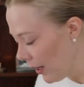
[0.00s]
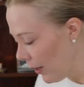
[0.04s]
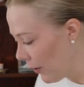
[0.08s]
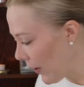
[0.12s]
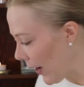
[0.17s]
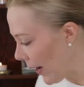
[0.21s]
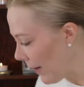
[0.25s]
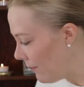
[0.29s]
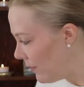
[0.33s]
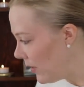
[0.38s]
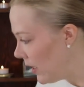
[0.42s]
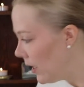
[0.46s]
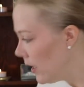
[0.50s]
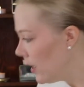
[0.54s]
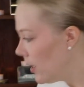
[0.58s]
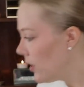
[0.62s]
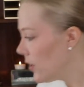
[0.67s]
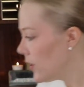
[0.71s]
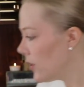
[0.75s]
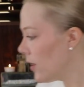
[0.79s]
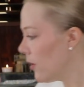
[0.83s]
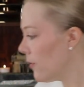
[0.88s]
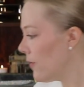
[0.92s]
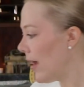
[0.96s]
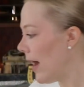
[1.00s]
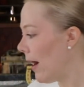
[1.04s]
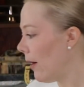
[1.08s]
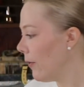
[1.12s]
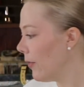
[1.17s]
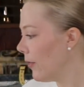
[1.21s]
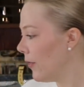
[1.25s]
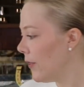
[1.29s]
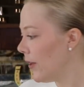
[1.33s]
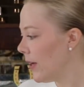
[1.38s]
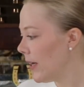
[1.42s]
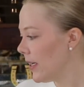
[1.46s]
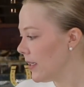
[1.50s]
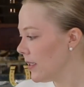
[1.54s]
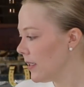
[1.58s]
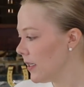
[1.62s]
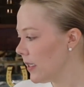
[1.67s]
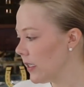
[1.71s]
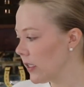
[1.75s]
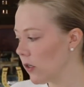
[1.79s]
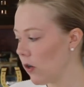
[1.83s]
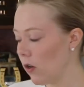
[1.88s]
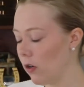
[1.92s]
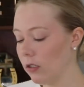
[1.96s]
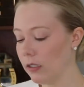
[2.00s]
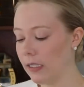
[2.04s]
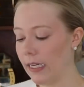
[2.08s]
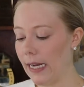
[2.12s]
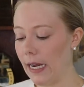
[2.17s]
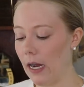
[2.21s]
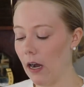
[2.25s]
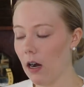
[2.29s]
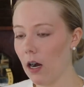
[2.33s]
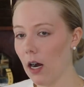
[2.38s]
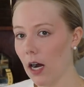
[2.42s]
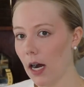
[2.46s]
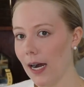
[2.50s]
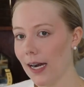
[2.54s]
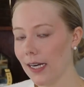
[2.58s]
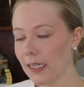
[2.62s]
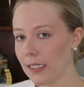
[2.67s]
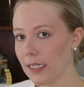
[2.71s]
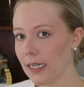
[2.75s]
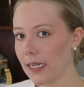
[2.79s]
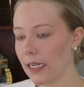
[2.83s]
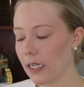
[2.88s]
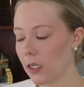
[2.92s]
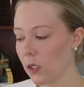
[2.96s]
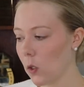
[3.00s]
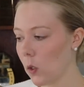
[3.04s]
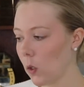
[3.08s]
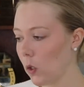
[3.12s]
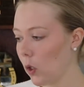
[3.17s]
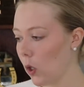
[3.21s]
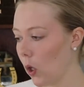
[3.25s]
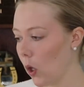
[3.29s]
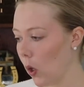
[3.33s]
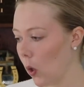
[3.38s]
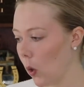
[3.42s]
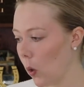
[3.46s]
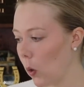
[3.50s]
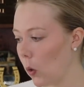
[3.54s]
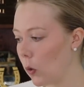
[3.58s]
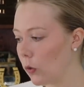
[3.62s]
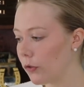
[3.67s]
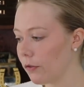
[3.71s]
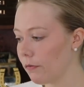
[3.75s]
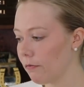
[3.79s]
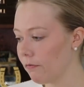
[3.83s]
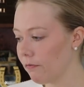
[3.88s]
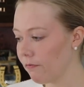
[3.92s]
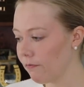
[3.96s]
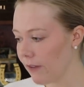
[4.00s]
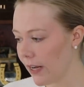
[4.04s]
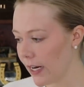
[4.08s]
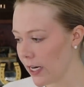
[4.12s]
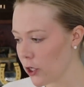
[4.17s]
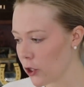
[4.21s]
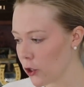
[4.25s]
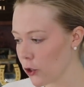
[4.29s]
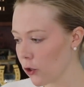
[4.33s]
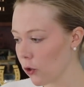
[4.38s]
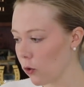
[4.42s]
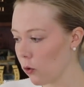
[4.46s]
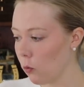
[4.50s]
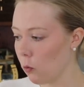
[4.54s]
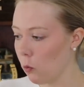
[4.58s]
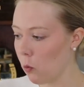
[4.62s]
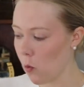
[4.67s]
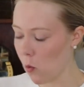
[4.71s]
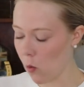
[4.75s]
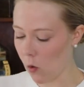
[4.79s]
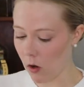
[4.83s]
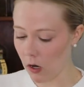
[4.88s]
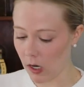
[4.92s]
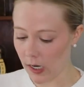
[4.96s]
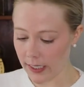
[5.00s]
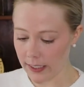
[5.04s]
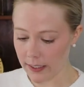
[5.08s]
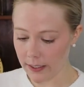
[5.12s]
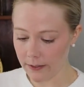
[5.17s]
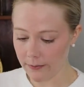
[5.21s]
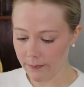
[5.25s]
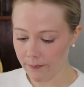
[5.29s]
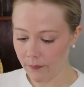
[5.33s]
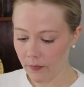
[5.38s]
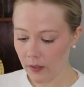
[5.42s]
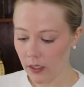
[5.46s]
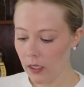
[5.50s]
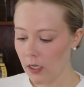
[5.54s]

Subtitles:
Okay, so now this is called a hot and cold facial wand.